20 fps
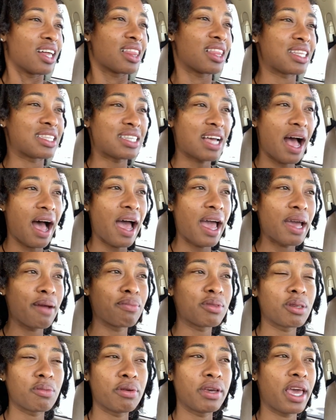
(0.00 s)
the
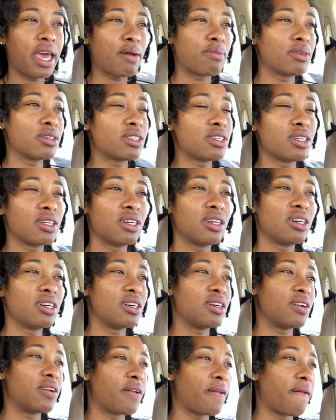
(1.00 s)
time to be able to
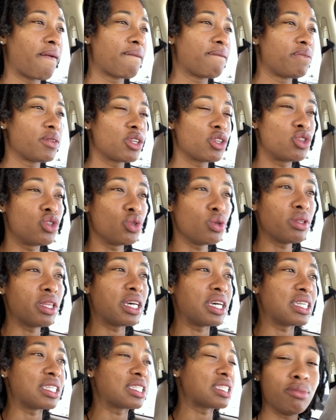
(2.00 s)
to do
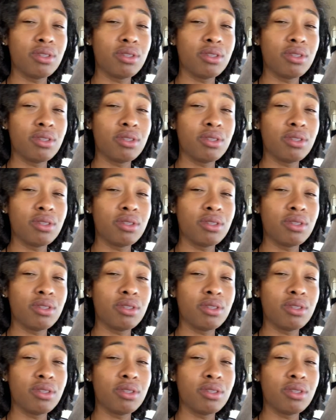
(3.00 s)
this.